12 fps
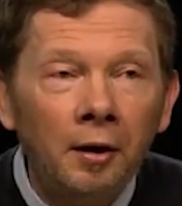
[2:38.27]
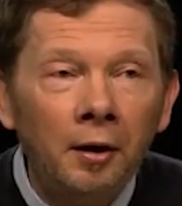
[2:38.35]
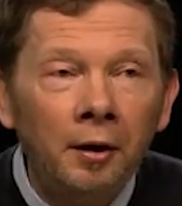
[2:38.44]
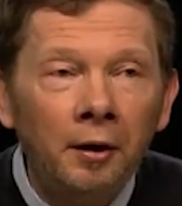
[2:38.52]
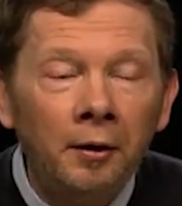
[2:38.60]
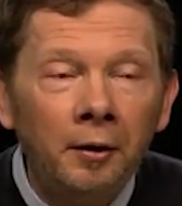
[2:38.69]

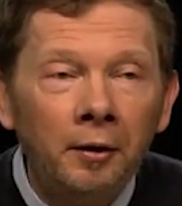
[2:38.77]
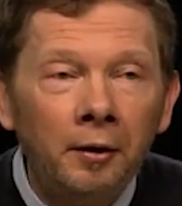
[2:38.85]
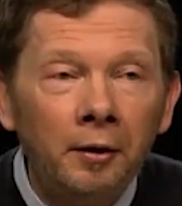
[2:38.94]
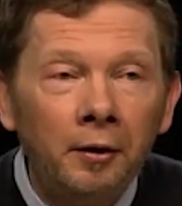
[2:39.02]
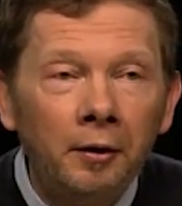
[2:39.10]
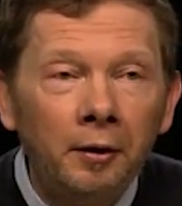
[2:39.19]
a
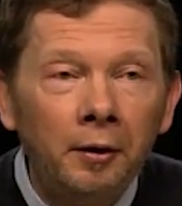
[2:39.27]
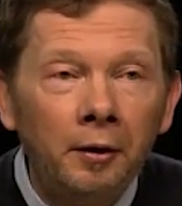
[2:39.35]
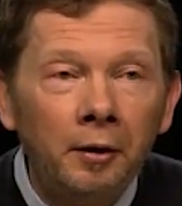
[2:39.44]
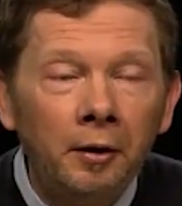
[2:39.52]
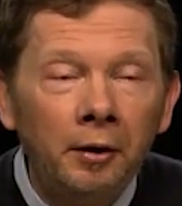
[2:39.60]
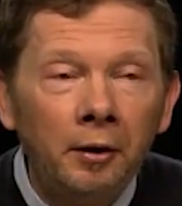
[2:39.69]

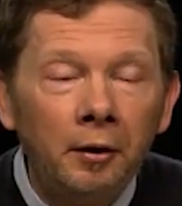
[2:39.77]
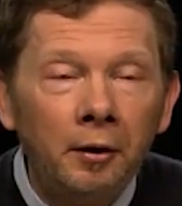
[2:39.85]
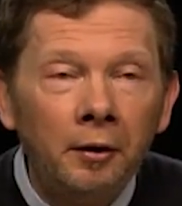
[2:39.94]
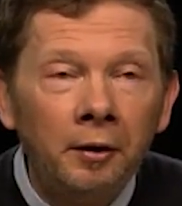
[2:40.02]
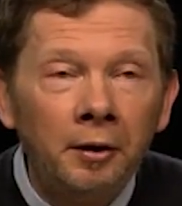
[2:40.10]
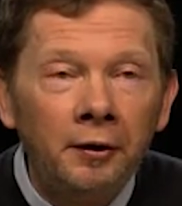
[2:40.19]

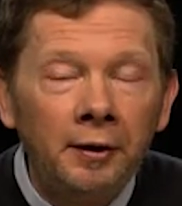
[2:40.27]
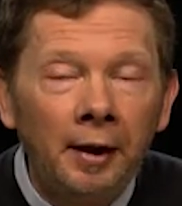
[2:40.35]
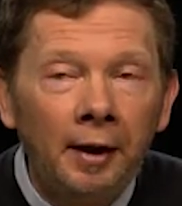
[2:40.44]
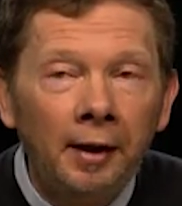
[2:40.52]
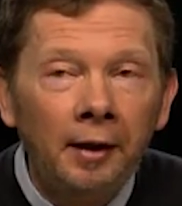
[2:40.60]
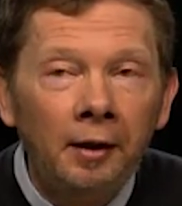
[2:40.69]

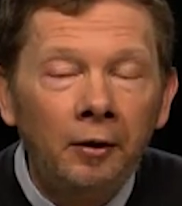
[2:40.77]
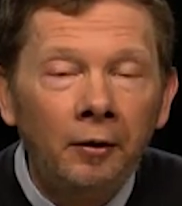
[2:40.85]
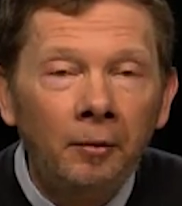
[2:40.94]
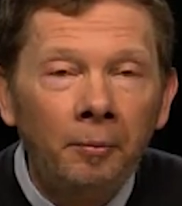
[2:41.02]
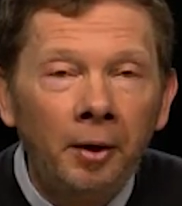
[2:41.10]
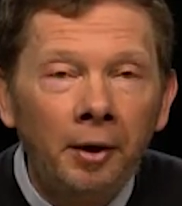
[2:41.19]
desire on
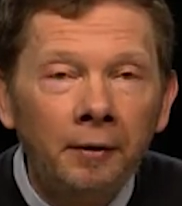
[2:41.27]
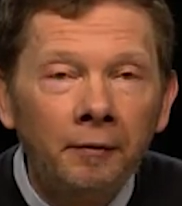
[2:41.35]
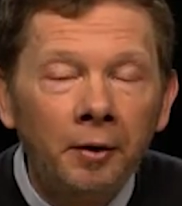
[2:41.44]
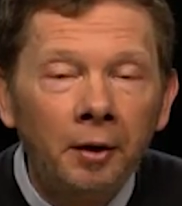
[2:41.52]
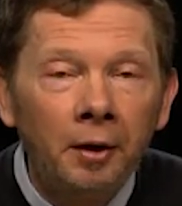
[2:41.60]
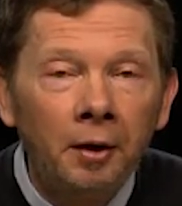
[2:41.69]
the part of
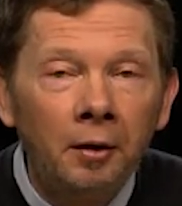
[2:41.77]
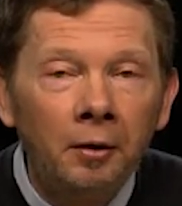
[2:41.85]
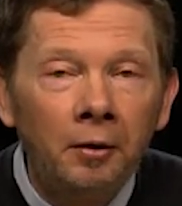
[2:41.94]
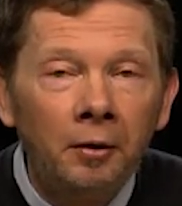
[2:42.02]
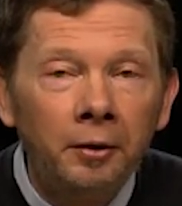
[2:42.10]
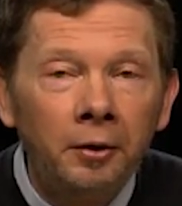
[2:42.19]
the
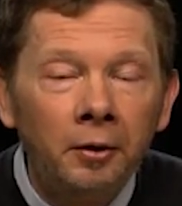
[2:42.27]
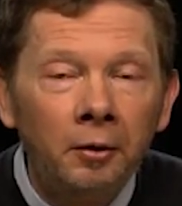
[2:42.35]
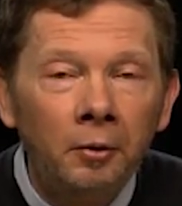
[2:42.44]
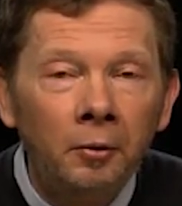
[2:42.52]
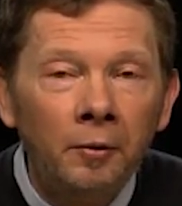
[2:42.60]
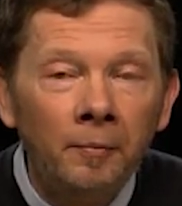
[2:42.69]
ego
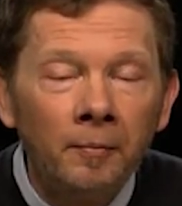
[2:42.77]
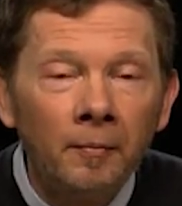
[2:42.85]
to